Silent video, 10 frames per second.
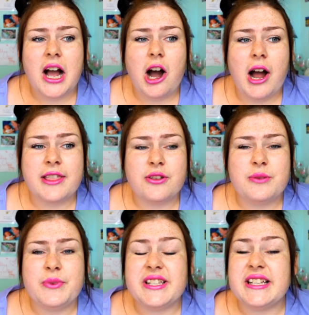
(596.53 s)
I thought
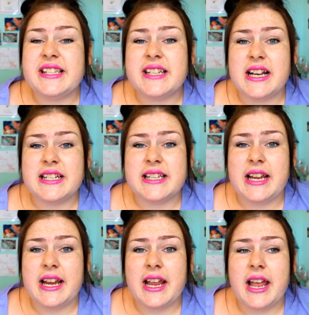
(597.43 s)
it was
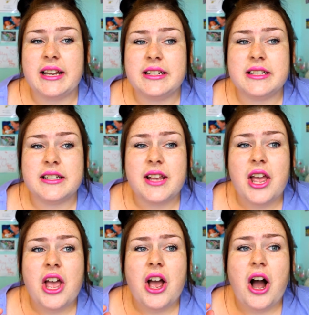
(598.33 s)
disgusting, and
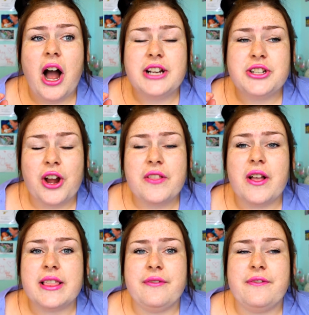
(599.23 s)
I don't
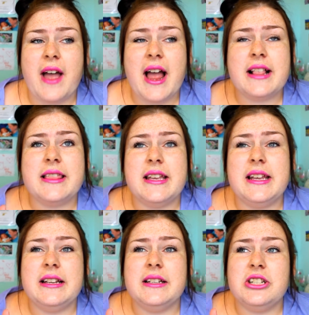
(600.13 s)
like the fact
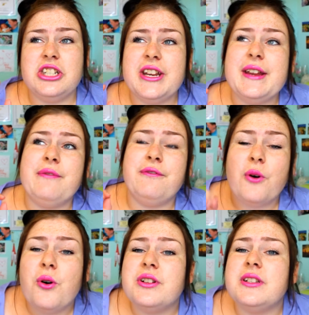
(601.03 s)
that
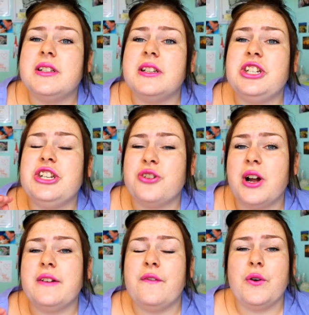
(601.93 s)
she's
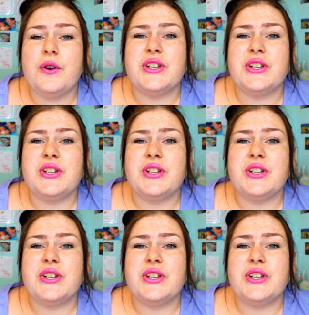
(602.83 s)
trying to force